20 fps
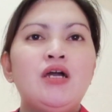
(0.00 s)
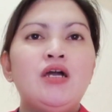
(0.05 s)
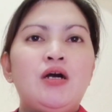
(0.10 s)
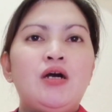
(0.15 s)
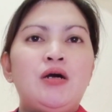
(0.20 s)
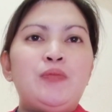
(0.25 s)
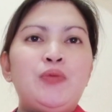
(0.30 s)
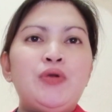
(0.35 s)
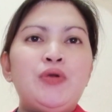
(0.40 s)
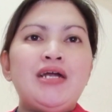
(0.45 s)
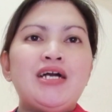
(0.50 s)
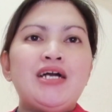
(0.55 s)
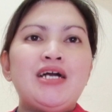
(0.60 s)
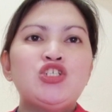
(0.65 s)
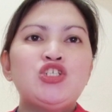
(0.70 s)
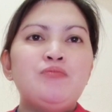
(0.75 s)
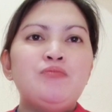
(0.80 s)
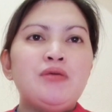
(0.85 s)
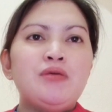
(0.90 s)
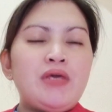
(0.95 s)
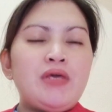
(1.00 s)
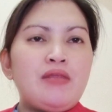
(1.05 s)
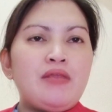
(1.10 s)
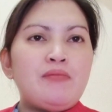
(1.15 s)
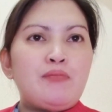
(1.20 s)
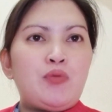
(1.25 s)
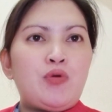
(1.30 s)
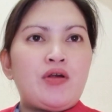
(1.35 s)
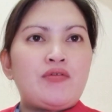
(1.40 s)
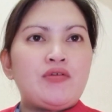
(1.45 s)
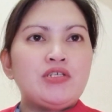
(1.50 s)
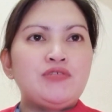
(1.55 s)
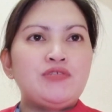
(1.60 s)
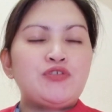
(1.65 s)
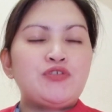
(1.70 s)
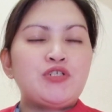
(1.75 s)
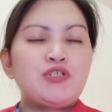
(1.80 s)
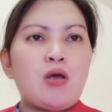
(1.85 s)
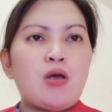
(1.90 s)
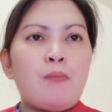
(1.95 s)
Production may be in progress
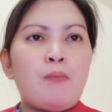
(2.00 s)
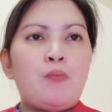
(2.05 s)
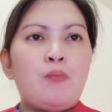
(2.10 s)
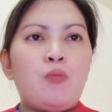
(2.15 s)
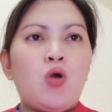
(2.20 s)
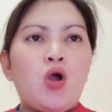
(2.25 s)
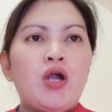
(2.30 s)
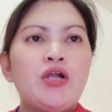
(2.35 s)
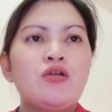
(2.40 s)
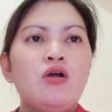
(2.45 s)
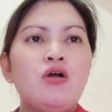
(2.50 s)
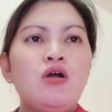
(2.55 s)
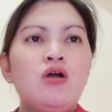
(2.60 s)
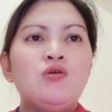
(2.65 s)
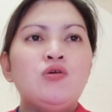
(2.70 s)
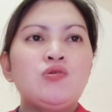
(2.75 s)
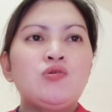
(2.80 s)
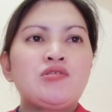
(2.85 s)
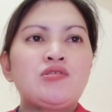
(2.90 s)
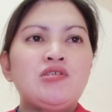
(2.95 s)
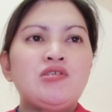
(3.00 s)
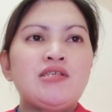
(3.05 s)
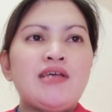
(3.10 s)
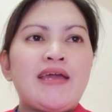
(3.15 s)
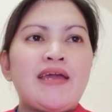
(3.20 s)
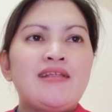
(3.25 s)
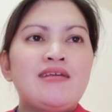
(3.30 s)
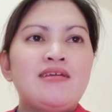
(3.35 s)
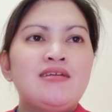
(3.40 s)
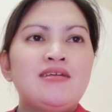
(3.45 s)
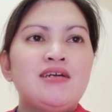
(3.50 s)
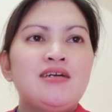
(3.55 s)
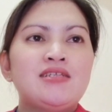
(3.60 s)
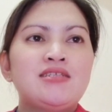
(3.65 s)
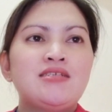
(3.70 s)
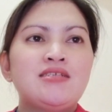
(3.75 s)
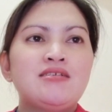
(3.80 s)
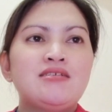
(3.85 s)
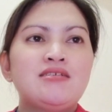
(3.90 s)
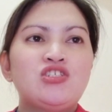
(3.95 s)
for some part whose design
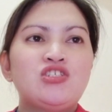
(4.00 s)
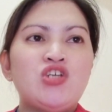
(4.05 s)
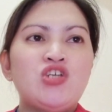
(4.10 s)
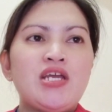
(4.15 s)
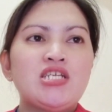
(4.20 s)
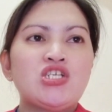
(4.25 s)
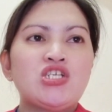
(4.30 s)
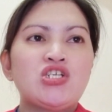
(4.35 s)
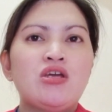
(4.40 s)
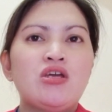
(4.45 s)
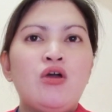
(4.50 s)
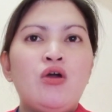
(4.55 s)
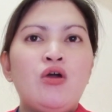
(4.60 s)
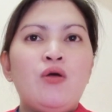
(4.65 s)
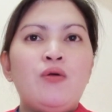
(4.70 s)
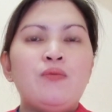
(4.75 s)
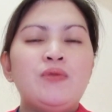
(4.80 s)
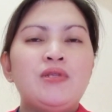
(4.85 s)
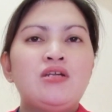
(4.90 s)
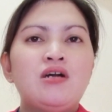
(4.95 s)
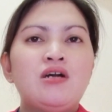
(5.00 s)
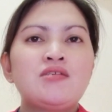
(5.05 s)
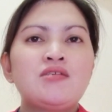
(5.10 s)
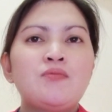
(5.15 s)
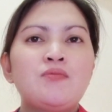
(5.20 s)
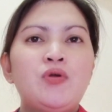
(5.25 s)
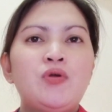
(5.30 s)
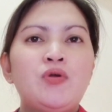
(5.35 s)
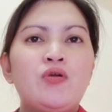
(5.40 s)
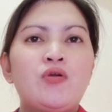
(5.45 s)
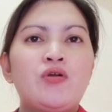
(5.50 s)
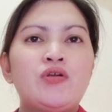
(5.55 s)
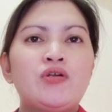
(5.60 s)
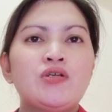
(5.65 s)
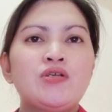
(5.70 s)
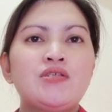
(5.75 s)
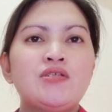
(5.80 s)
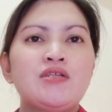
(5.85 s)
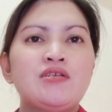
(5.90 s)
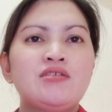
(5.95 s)
gets changed, with customer
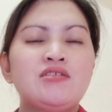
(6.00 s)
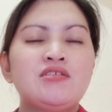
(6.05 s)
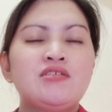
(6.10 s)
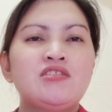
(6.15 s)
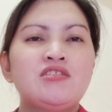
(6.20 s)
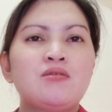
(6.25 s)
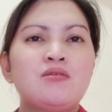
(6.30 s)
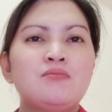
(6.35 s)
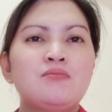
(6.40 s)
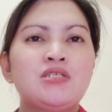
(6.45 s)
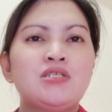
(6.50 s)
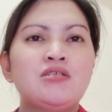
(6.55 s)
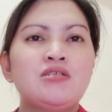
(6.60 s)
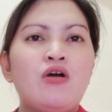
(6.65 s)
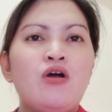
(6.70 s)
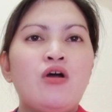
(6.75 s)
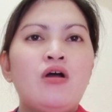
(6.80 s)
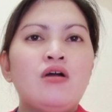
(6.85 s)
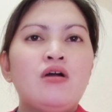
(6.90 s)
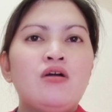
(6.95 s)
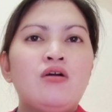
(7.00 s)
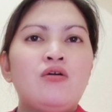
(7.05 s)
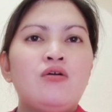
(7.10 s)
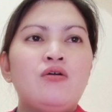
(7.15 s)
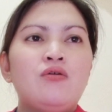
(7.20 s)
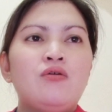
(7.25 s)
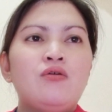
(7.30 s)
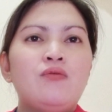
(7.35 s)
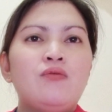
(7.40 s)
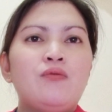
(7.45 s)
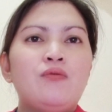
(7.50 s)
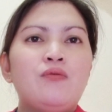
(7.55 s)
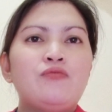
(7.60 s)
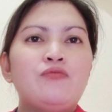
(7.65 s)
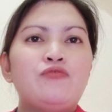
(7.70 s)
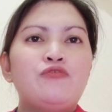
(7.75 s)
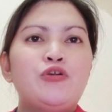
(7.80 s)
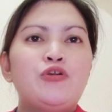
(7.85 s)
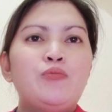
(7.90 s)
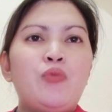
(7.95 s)
orders in the systems
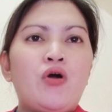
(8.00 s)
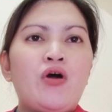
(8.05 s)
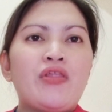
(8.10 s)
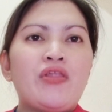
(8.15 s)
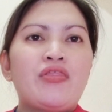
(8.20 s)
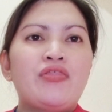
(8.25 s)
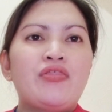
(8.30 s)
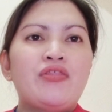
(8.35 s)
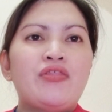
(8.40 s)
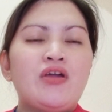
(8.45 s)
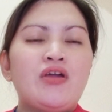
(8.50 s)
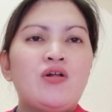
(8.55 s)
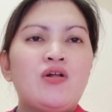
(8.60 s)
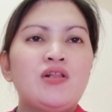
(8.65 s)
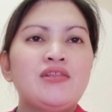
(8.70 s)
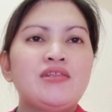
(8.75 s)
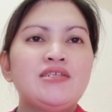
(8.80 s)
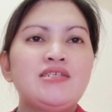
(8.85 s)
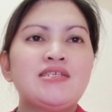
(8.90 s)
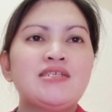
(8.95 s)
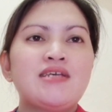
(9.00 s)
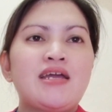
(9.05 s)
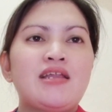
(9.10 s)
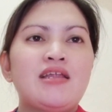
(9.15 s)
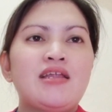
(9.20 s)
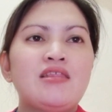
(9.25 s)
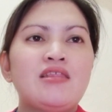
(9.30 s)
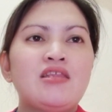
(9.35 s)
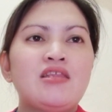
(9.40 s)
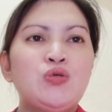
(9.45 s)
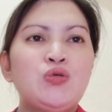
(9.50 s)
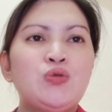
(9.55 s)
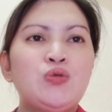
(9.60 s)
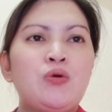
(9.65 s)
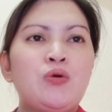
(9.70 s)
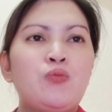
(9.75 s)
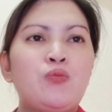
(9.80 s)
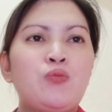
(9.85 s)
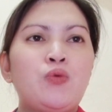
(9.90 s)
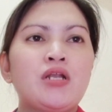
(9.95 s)
for both the old design and the new
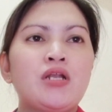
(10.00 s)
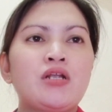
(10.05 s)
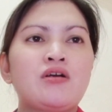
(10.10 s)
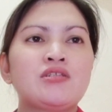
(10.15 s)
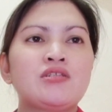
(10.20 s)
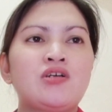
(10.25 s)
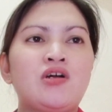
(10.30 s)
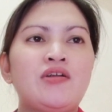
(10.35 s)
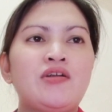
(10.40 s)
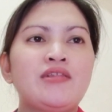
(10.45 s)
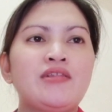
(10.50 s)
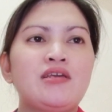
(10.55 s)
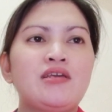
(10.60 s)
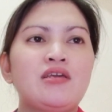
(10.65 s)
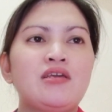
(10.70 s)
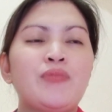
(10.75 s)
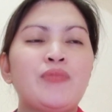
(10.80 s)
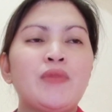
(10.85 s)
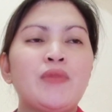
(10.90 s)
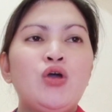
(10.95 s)
one concurrently.